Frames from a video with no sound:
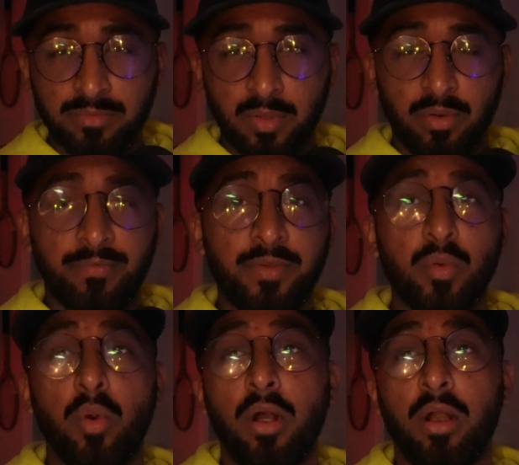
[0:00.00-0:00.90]
or if
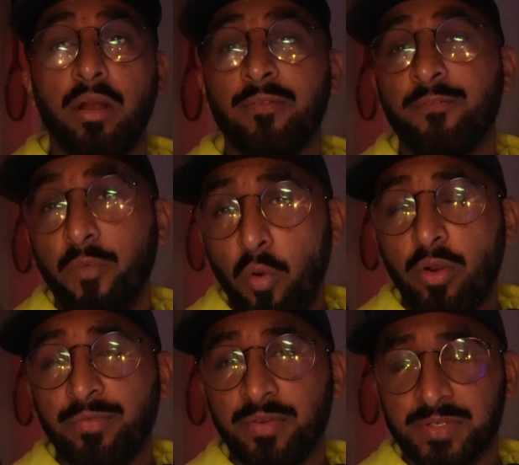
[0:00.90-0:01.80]
you are
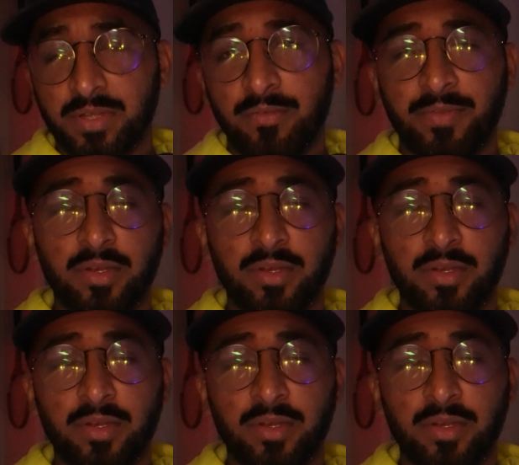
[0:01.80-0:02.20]
4 of yourself,